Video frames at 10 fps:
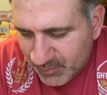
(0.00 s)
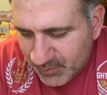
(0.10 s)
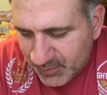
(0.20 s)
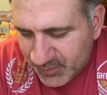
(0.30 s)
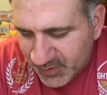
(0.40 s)

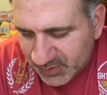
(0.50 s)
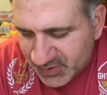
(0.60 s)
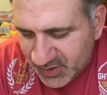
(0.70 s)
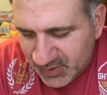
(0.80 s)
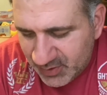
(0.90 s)
those
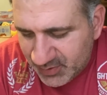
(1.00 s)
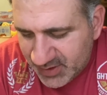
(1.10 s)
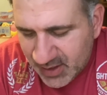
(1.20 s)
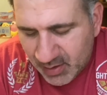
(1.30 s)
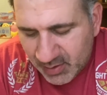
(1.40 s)
2
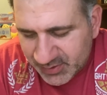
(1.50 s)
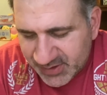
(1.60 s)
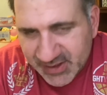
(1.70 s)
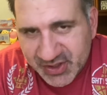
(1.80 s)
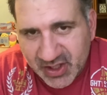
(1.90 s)
TROs
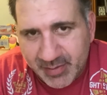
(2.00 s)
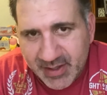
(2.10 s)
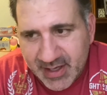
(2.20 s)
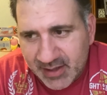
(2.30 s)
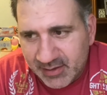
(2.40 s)
against Shelby
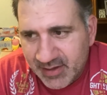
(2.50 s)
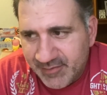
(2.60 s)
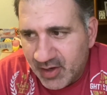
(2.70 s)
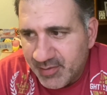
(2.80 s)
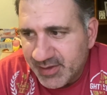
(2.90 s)
and Donnelly have
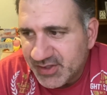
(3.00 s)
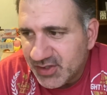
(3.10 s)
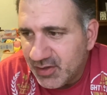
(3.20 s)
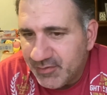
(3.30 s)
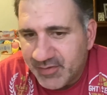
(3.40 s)
already been
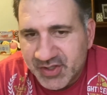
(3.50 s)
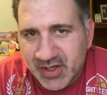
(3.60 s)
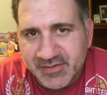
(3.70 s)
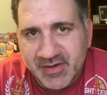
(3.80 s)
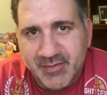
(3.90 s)
served. The
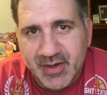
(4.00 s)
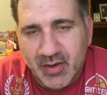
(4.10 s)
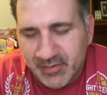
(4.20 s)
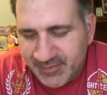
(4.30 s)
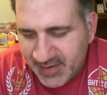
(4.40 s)
sheriffs have been
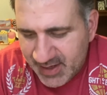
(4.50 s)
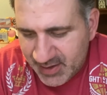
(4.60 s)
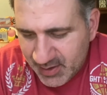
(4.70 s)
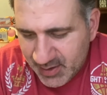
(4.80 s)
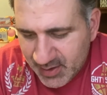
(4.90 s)
notified.
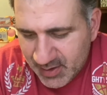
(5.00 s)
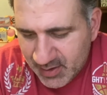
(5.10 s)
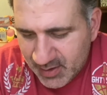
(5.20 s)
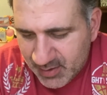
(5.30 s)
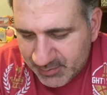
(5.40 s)

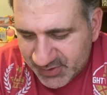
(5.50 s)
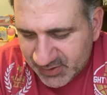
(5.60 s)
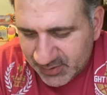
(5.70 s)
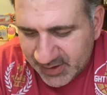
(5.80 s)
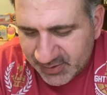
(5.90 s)
So
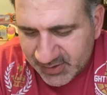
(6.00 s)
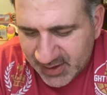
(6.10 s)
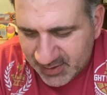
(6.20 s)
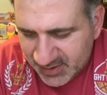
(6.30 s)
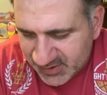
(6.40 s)
letters
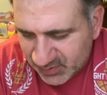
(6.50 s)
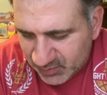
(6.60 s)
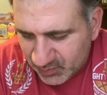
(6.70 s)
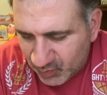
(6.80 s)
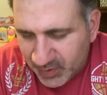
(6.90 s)
like this,
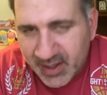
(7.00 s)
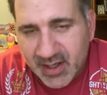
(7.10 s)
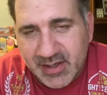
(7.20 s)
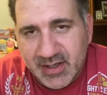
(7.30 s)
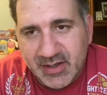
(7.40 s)
when they
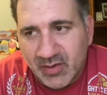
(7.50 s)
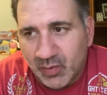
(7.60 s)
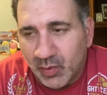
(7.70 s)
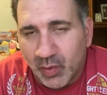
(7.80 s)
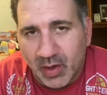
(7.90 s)
continue,
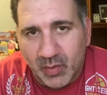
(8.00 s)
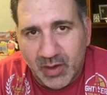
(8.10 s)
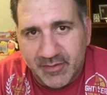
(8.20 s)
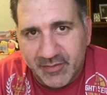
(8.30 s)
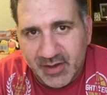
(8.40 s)
will work
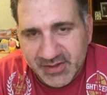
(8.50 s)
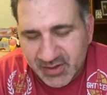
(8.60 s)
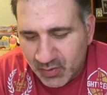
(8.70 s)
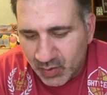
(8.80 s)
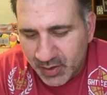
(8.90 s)
well for us in
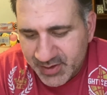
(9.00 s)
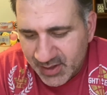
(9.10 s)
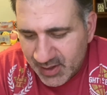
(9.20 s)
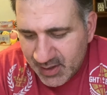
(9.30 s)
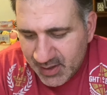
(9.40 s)
court
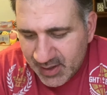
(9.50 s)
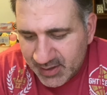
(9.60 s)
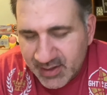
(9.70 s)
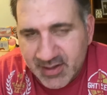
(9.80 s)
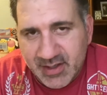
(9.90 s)
and
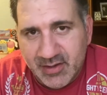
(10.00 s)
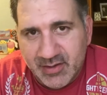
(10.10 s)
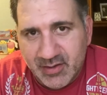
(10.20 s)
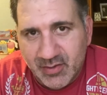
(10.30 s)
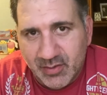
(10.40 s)
continue
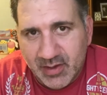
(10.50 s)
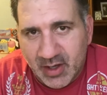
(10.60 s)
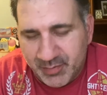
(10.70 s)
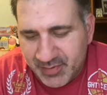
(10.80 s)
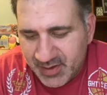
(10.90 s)
to
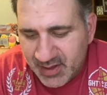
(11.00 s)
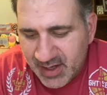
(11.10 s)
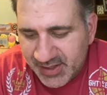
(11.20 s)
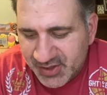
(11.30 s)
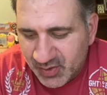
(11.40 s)
help the
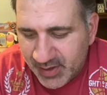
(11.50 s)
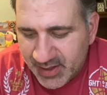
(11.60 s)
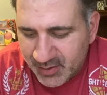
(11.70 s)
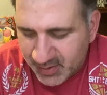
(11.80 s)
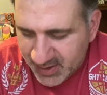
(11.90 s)
HOA
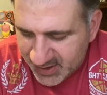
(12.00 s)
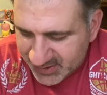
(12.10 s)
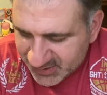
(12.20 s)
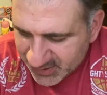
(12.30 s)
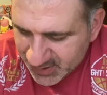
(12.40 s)
in their
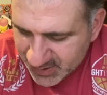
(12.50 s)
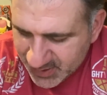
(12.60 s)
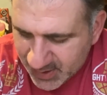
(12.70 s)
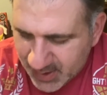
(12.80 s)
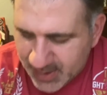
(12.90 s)
case.
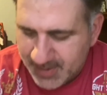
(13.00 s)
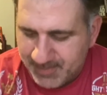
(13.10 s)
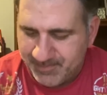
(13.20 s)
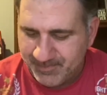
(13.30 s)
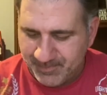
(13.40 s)

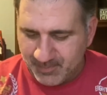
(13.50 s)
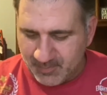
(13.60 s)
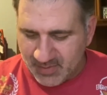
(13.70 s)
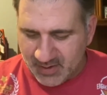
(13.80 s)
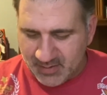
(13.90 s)

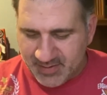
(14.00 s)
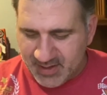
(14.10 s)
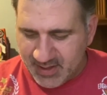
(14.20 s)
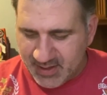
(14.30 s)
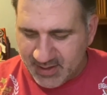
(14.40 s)

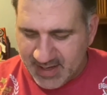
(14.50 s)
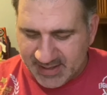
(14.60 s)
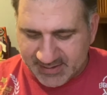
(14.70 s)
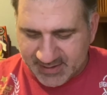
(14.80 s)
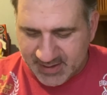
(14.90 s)
The
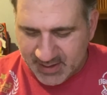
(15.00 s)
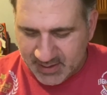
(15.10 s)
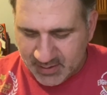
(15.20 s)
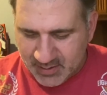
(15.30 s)
next thing